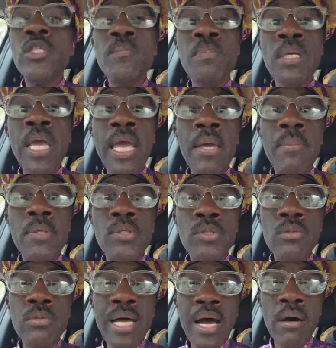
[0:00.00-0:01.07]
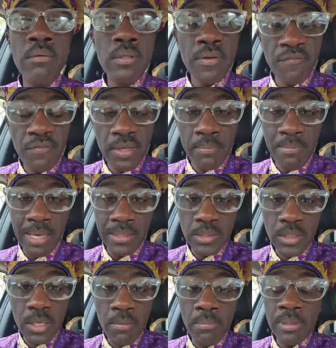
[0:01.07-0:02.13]
to be able to not only defend
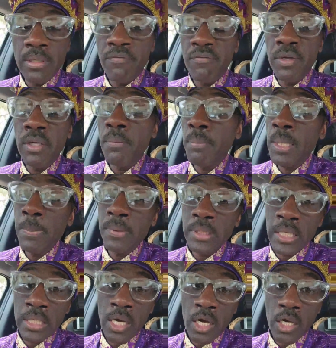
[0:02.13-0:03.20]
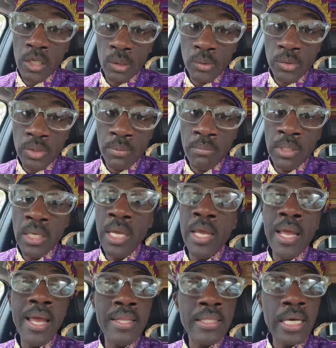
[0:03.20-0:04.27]
myself, but defend the people that are close to me
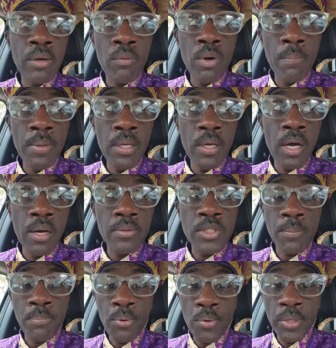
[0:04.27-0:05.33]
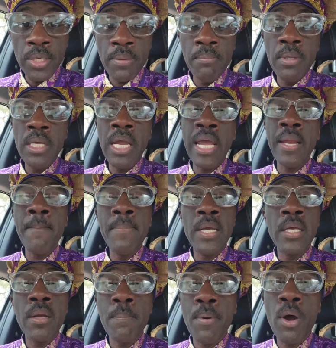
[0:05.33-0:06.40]
and that will be supporting me and being
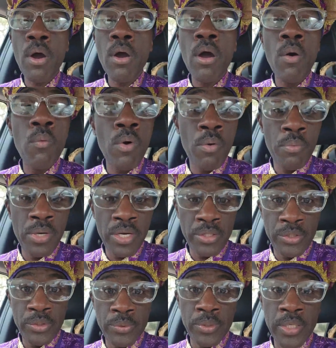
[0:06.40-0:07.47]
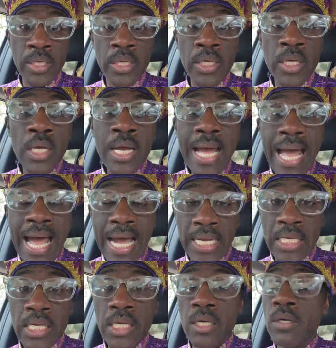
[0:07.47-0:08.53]
a part of what we are doing out
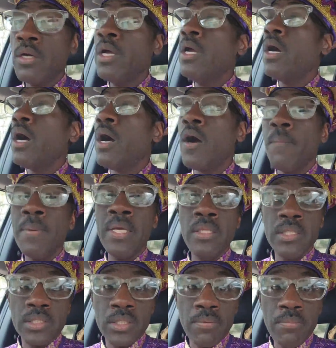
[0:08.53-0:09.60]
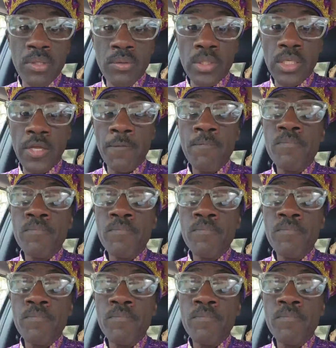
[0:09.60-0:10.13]
here in this community.